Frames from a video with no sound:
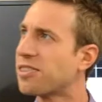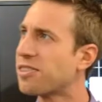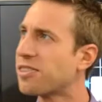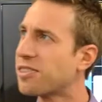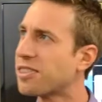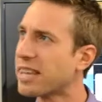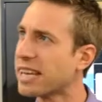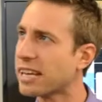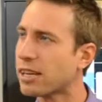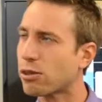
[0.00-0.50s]

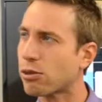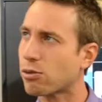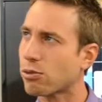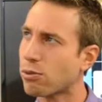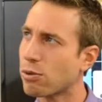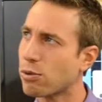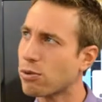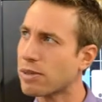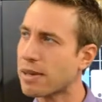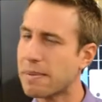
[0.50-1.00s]
think
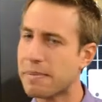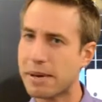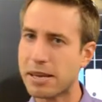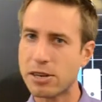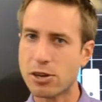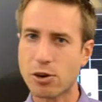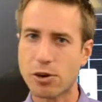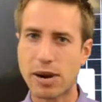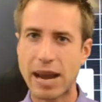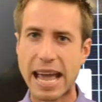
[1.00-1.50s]
through them in
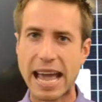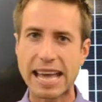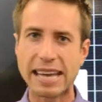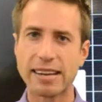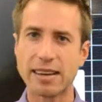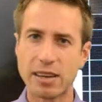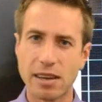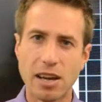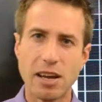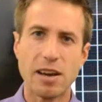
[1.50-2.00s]
your head
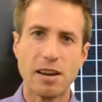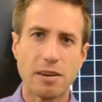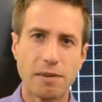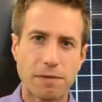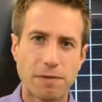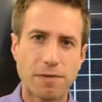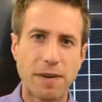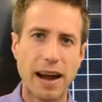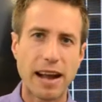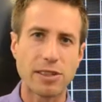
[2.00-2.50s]
and
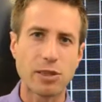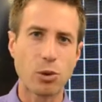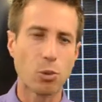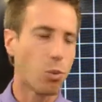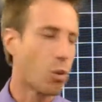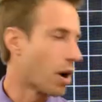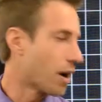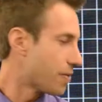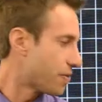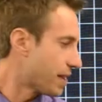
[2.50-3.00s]
find the
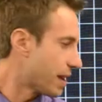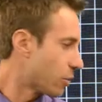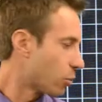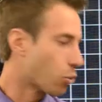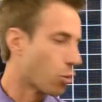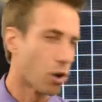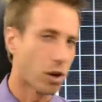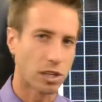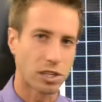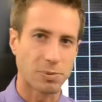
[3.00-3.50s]
one that
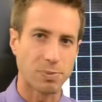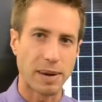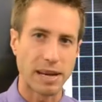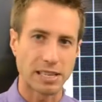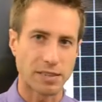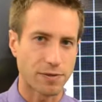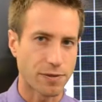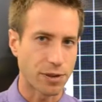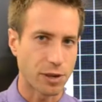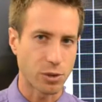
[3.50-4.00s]
works
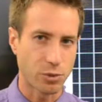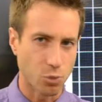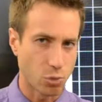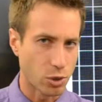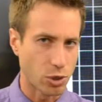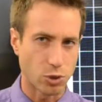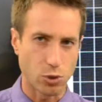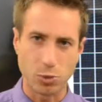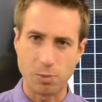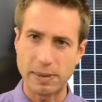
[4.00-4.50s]
best for you,
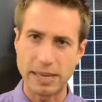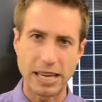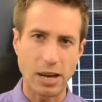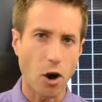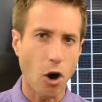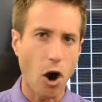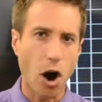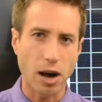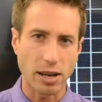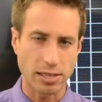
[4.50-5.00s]
which would be
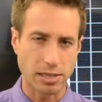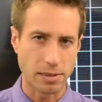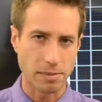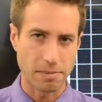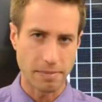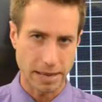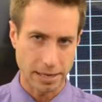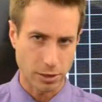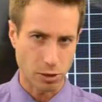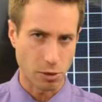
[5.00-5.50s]
awesome
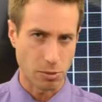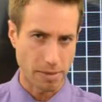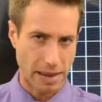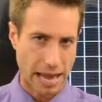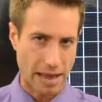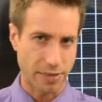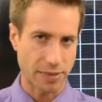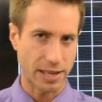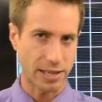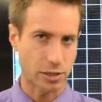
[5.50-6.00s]
mental
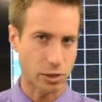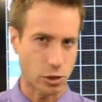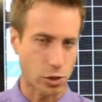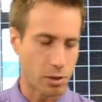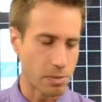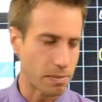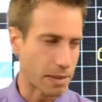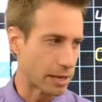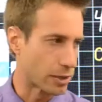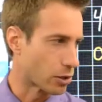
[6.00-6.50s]
math. That's good
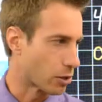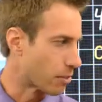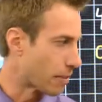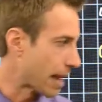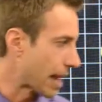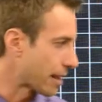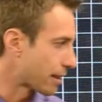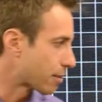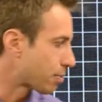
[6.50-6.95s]
mental math.